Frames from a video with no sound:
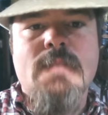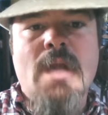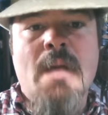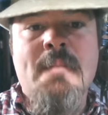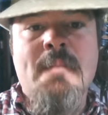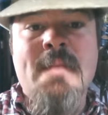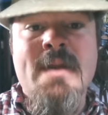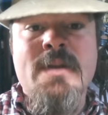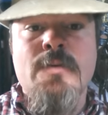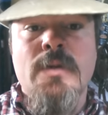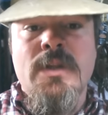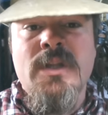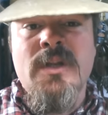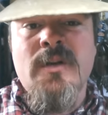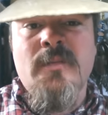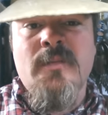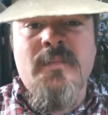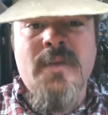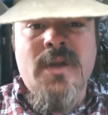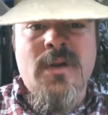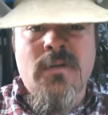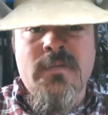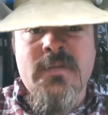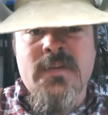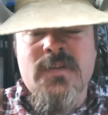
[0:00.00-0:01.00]
I may do a little
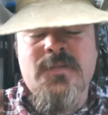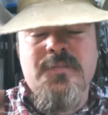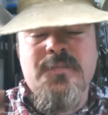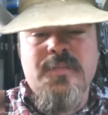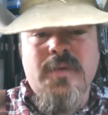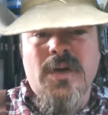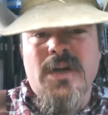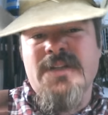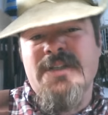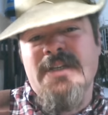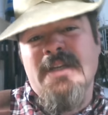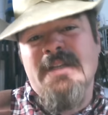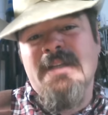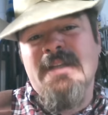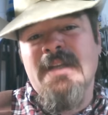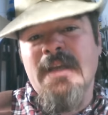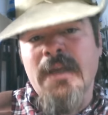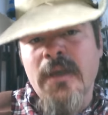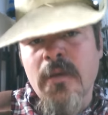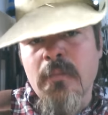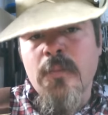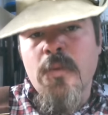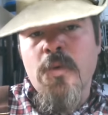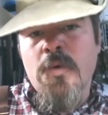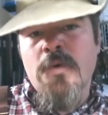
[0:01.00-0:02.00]
bit on this project
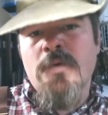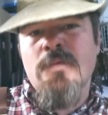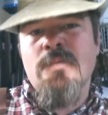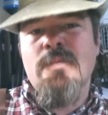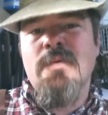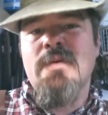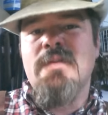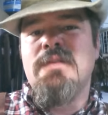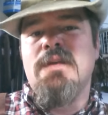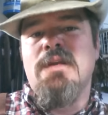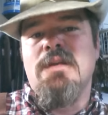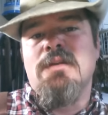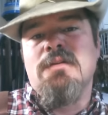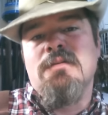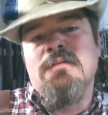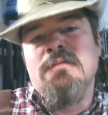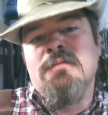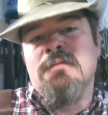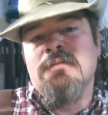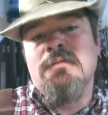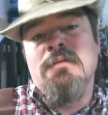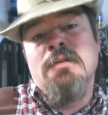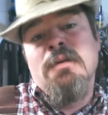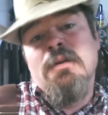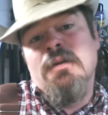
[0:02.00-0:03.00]
and get bored with it
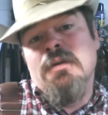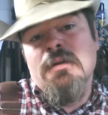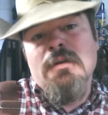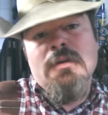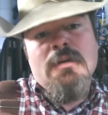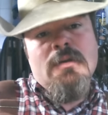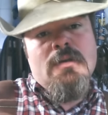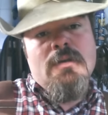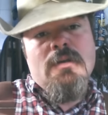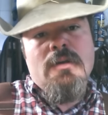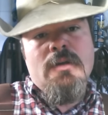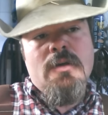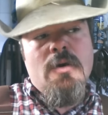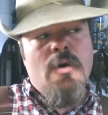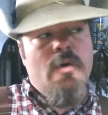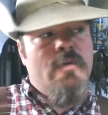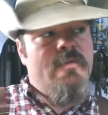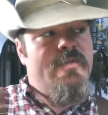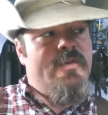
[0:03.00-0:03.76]
and go